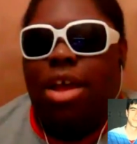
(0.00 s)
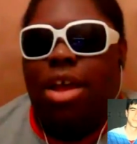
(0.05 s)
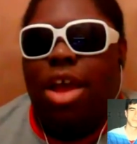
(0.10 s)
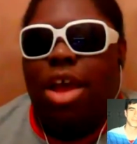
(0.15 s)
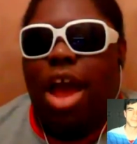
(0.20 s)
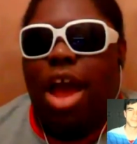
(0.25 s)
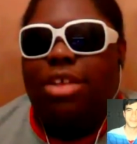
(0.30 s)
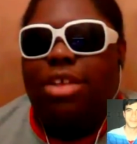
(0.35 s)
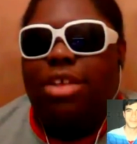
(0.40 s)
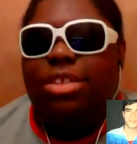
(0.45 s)

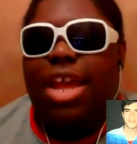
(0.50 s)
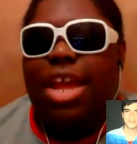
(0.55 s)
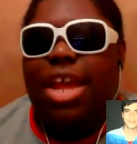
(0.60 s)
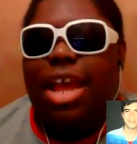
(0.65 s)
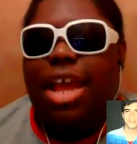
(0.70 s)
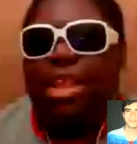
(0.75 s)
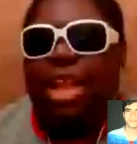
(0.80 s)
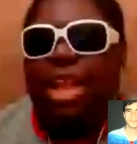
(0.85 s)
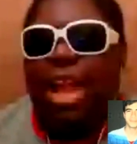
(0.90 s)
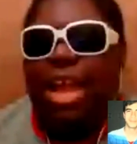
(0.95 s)
I'd say
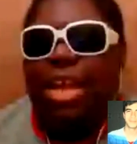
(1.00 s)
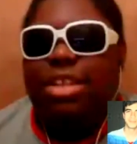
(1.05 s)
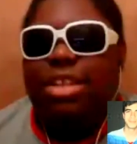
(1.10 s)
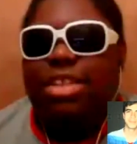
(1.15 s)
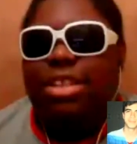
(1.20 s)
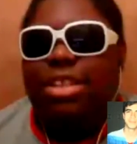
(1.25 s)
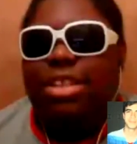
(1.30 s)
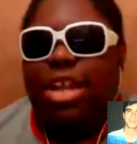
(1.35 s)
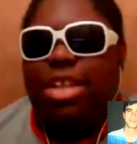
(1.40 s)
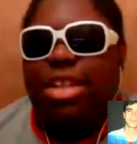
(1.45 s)
LA and
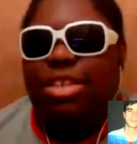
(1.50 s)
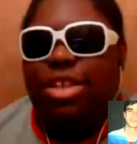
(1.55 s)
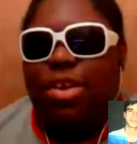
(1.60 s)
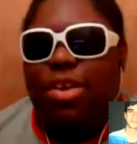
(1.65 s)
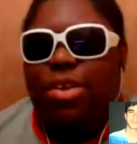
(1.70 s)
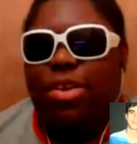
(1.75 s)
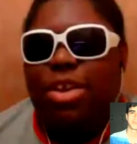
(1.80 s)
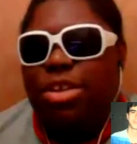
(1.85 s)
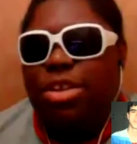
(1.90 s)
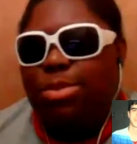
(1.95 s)
San
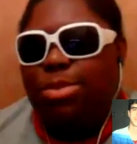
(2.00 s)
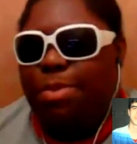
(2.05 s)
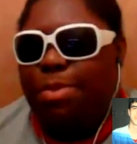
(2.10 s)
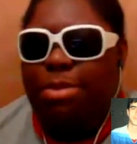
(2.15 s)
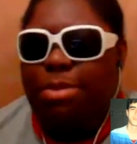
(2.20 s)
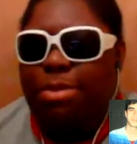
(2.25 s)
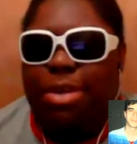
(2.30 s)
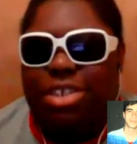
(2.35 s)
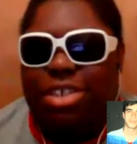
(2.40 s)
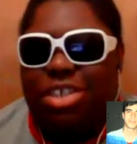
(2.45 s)
Antonio is pretty
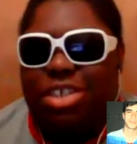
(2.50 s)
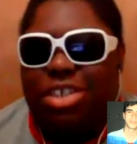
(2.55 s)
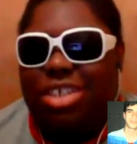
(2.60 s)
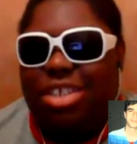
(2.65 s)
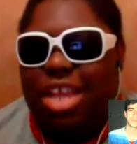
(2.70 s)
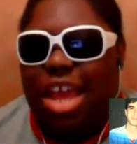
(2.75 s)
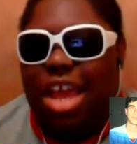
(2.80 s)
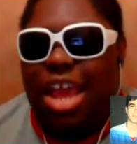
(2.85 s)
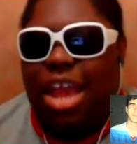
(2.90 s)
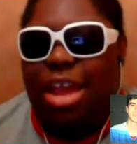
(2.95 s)
much the
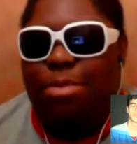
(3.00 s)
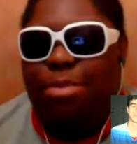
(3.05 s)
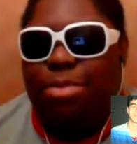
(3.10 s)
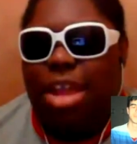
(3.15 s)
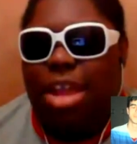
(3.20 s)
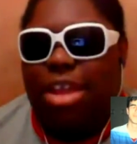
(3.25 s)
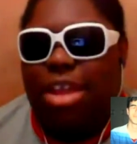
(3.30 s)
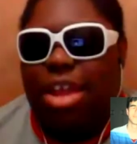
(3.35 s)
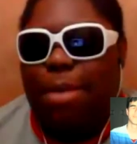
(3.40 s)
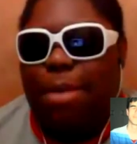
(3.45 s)
same.
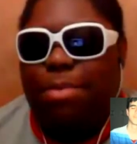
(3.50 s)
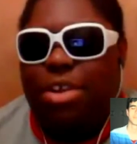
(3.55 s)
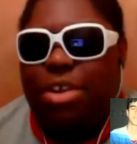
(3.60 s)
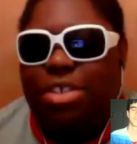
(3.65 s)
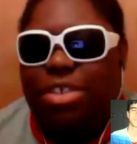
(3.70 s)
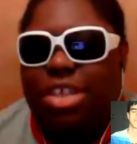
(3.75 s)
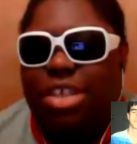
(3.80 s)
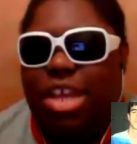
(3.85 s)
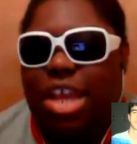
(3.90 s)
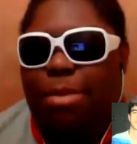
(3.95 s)
They kept their
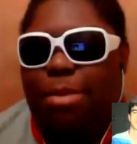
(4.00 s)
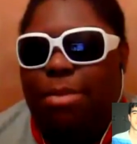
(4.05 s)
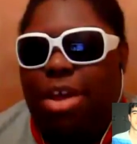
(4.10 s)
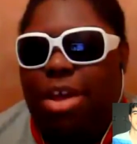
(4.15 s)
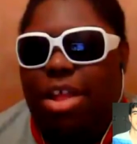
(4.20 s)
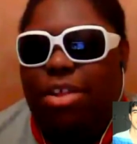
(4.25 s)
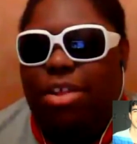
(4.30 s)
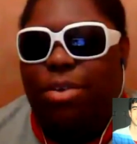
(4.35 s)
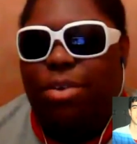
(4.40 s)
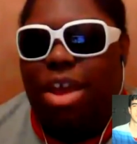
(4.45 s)
same
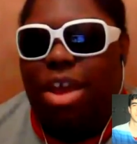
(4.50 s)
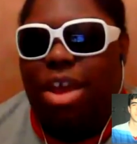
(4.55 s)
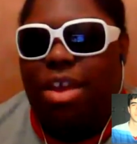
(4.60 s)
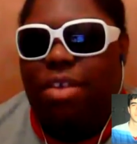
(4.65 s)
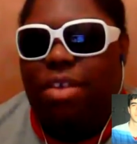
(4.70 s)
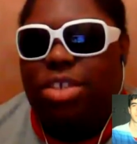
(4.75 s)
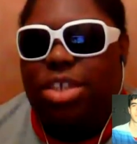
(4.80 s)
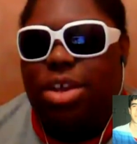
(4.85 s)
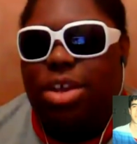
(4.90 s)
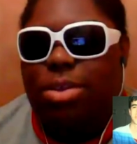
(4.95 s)
colorway,
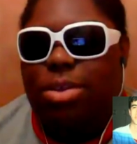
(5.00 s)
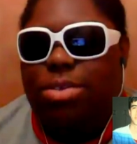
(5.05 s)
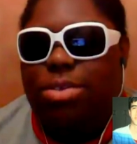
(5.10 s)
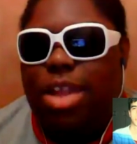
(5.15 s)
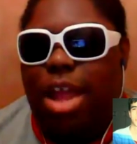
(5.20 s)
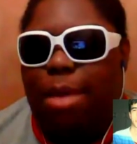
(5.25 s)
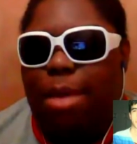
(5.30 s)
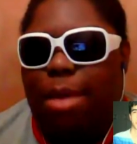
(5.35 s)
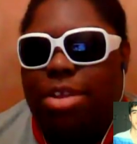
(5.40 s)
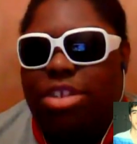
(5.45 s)
so
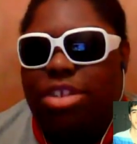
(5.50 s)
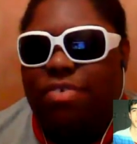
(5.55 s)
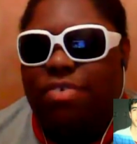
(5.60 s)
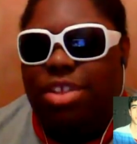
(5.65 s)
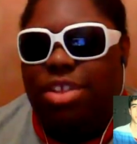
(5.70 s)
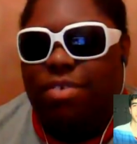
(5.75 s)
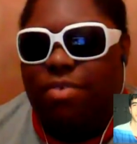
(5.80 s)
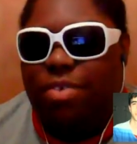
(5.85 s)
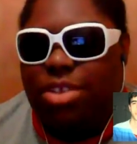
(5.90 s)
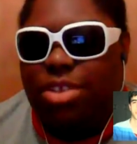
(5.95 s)
not much of a
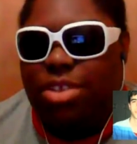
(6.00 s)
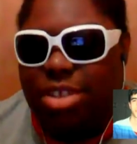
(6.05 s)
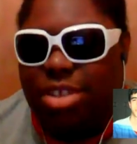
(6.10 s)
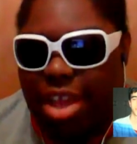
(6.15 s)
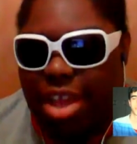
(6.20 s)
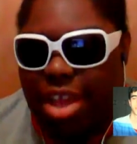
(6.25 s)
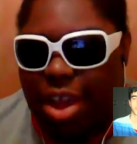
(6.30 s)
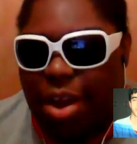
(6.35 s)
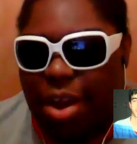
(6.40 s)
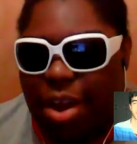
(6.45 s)
difference
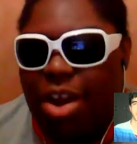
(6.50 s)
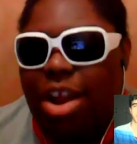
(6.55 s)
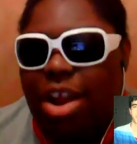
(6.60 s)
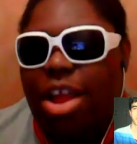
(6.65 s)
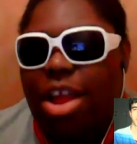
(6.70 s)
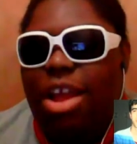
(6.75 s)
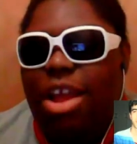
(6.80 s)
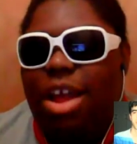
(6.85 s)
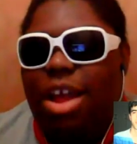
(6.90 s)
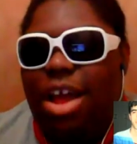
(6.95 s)
there.
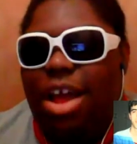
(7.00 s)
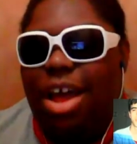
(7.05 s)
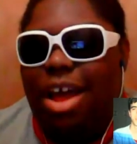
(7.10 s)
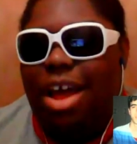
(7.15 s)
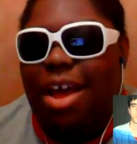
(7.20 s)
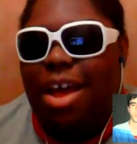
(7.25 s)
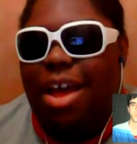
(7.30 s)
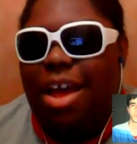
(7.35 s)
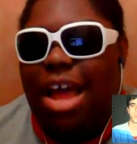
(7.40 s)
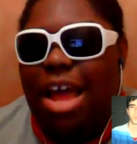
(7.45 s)

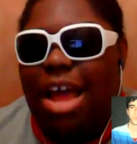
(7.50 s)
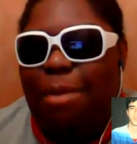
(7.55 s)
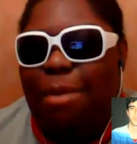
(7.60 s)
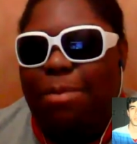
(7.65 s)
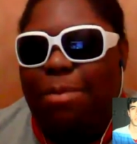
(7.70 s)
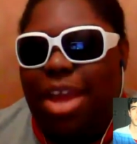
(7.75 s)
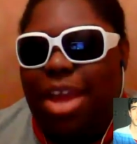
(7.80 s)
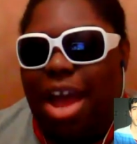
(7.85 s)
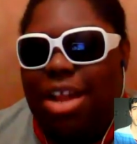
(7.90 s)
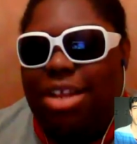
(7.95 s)
I'll
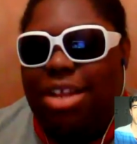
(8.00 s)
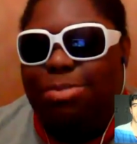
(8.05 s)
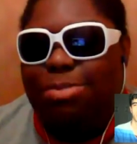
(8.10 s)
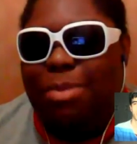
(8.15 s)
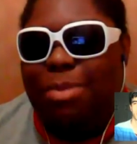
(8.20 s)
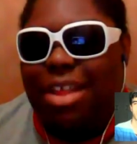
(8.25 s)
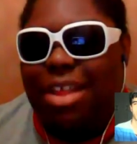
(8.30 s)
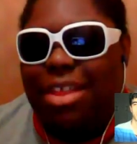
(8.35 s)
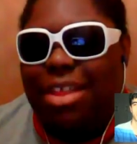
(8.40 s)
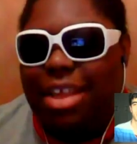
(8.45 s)
be honest,
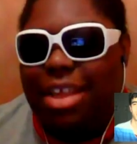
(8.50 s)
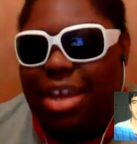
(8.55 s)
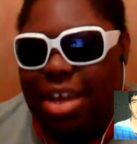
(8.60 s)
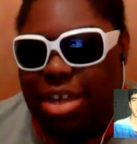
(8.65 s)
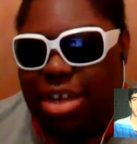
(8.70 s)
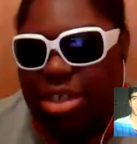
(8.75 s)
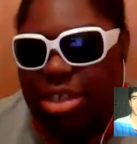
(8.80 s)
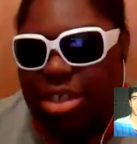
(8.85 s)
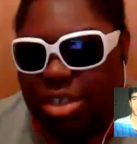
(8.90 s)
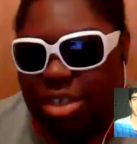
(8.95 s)
my
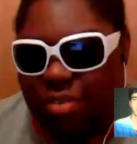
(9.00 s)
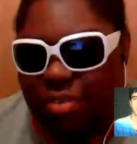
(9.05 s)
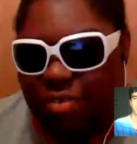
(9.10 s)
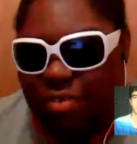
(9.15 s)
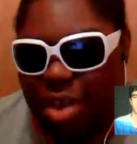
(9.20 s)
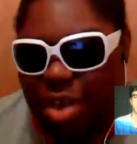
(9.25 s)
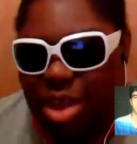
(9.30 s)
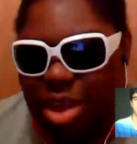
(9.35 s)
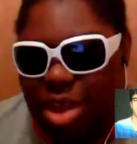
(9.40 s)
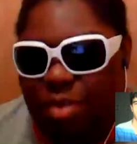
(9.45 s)
least
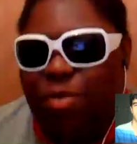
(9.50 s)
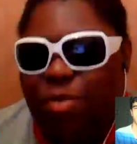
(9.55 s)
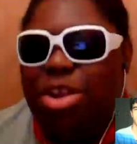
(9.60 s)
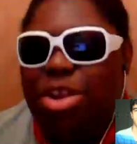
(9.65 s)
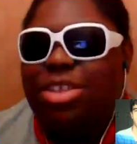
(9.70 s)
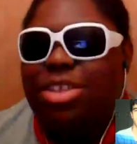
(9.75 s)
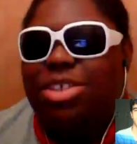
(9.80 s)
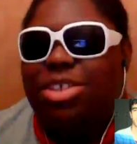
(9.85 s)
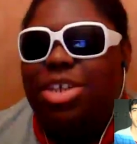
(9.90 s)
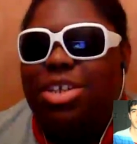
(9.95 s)

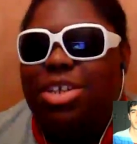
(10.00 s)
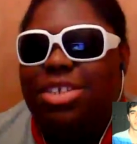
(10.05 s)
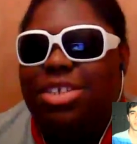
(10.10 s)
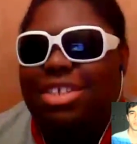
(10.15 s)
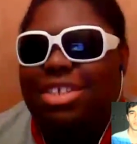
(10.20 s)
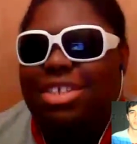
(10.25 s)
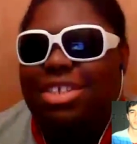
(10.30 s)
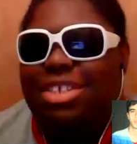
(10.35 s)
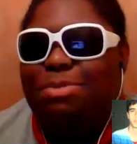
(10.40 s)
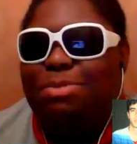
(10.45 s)
favorite jerseys
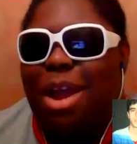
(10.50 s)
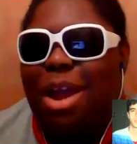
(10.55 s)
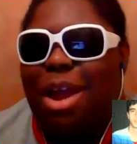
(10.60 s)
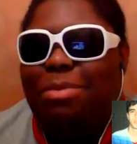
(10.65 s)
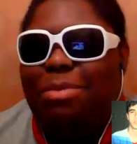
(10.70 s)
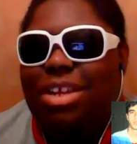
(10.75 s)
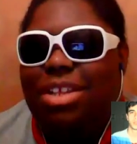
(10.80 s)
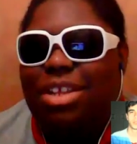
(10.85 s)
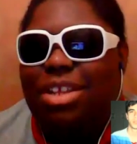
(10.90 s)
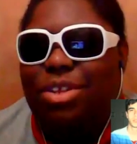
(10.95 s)
is
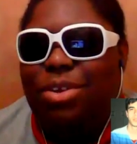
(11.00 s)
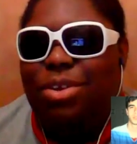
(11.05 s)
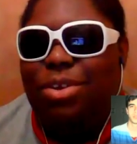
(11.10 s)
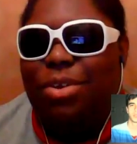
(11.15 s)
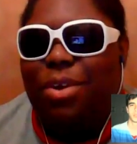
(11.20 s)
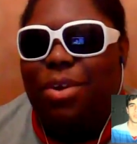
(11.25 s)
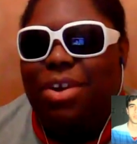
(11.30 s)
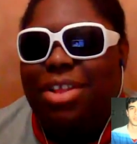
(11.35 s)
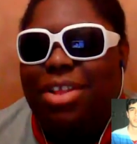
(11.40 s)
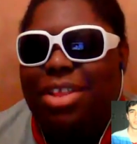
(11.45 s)
probably the New
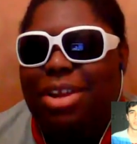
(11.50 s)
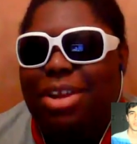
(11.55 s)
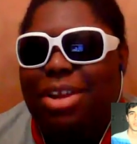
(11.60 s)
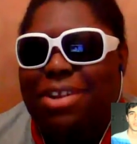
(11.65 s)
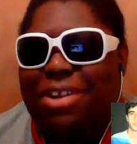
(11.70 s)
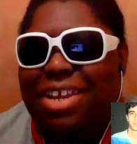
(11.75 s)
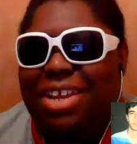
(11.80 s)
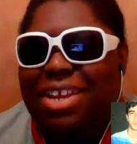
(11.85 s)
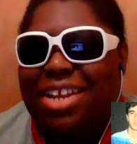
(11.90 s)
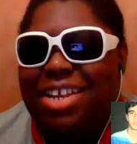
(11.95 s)
York
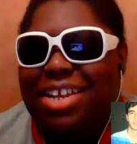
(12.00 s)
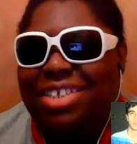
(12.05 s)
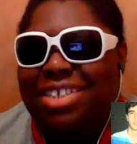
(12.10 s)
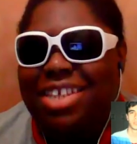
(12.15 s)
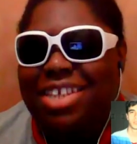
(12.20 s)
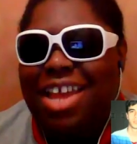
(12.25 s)
Liberties